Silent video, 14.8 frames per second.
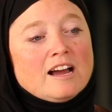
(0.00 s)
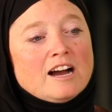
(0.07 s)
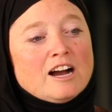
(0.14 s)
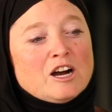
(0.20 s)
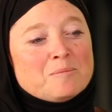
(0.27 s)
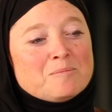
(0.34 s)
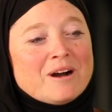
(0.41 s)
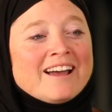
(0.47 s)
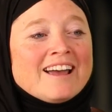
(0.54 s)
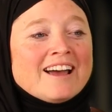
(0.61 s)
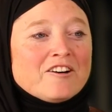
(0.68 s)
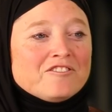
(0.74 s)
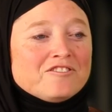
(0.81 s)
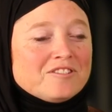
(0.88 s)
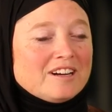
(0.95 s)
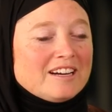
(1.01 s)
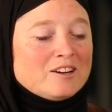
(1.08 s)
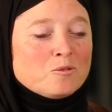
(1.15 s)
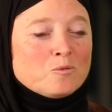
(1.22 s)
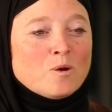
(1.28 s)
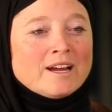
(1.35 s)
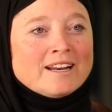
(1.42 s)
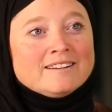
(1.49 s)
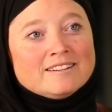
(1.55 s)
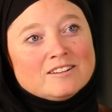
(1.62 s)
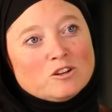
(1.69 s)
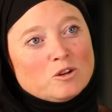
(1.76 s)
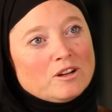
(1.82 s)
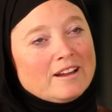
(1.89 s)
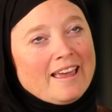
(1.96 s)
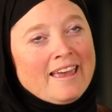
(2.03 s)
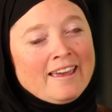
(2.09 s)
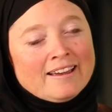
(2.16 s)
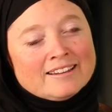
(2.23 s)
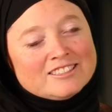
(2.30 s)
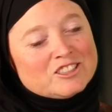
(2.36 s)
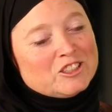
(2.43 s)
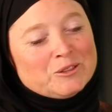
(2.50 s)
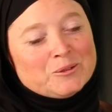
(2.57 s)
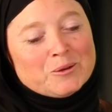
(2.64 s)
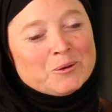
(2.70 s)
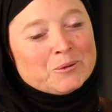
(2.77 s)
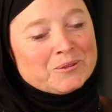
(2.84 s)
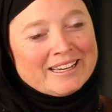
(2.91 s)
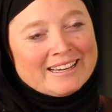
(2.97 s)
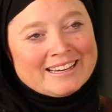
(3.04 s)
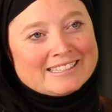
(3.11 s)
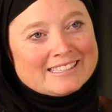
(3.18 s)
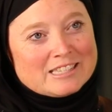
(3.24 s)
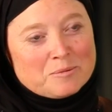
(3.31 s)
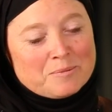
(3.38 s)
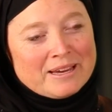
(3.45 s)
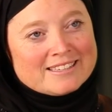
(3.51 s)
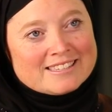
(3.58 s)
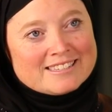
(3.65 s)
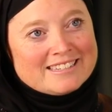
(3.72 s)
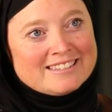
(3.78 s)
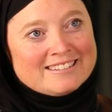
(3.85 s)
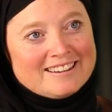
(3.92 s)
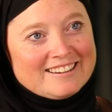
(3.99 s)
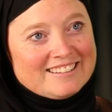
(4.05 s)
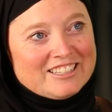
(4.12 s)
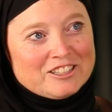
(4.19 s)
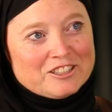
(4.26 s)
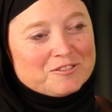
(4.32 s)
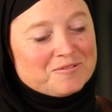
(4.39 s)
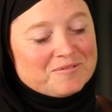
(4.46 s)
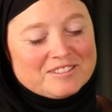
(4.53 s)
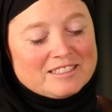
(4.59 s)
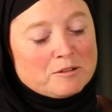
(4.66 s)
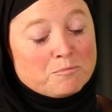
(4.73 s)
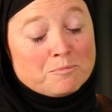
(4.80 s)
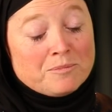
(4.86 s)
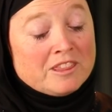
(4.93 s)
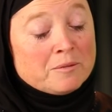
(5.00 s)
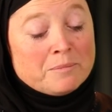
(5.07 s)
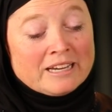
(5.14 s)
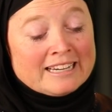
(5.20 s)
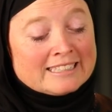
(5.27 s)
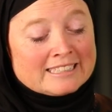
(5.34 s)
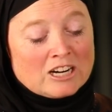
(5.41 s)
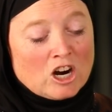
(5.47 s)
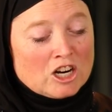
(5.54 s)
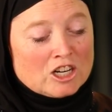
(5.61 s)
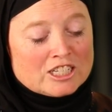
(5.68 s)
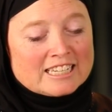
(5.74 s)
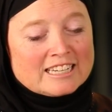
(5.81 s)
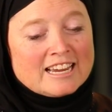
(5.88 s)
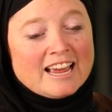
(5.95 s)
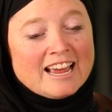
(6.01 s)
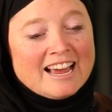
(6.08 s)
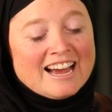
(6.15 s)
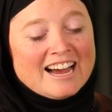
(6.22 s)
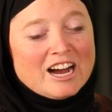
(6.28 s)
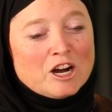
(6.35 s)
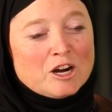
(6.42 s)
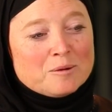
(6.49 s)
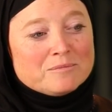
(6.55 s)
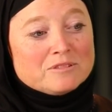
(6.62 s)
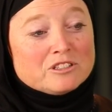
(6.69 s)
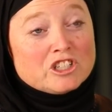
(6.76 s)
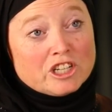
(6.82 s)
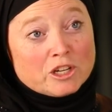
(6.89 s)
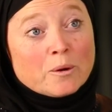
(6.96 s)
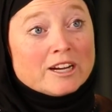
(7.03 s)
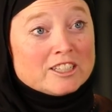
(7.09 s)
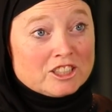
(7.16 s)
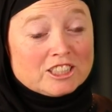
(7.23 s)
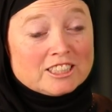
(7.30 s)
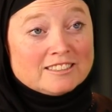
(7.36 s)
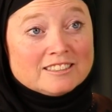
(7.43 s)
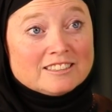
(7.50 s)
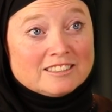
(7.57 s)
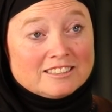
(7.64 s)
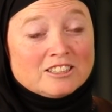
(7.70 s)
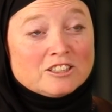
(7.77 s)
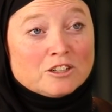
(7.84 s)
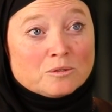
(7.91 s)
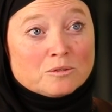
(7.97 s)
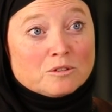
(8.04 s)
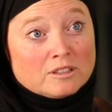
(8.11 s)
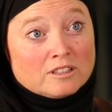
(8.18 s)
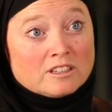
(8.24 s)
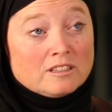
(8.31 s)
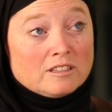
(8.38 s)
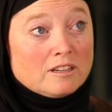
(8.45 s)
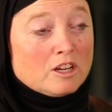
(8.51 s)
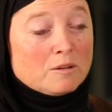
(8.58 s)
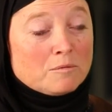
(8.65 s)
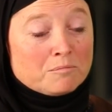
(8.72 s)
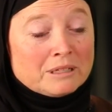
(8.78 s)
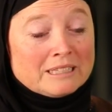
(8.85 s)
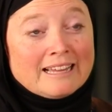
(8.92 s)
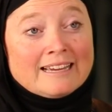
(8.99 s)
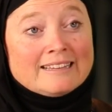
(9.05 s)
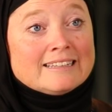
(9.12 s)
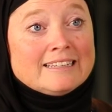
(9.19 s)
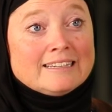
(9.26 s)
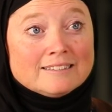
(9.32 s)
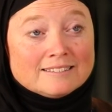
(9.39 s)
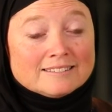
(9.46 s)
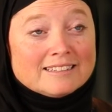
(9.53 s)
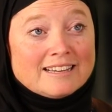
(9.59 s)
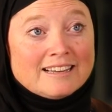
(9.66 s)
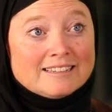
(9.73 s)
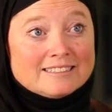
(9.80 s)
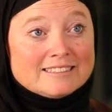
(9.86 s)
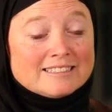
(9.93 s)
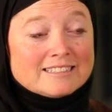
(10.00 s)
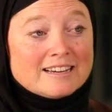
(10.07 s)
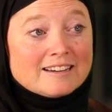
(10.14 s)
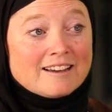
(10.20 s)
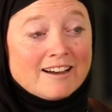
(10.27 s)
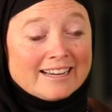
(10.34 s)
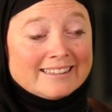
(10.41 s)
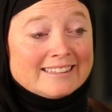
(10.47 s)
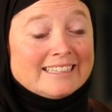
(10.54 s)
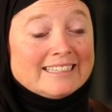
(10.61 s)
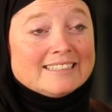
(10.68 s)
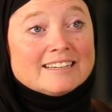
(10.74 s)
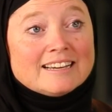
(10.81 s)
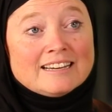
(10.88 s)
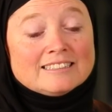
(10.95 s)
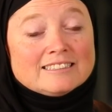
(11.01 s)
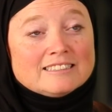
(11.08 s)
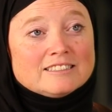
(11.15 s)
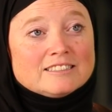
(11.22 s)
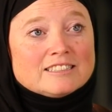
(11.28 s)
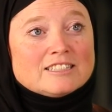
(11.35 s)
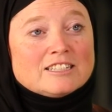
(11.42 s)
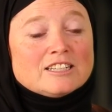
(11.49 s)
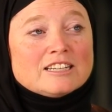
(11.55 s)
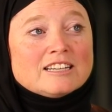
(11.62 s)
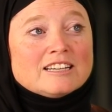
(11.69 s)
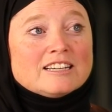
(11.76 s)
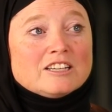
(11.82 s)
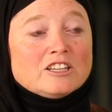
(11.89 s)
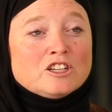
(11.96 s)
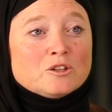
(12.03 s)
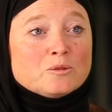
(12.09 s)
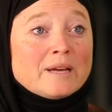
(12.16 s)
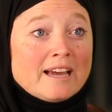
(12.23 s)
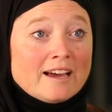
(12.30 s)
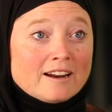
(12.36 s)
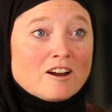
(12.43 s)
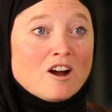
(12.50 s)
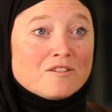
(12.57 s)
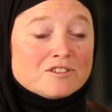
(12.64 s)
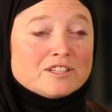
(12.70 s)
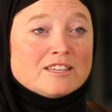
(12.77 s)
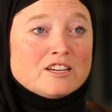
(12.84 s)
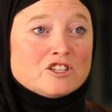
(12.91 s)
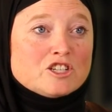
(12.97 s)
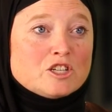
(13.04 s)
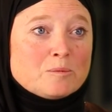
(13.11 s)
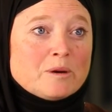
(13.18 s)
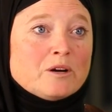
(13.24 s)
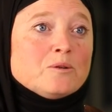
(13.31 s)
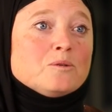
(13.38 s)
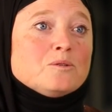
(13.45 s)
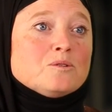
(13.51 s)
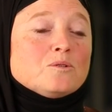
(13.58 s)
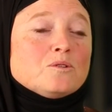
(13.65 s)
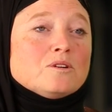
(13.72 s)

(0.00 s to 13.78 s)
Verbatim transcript: Um, I have one aunt who only has the best, in, you know, the biggest heart. Um, she questioned, you know, politely and kindly, and you know, we had a conversation about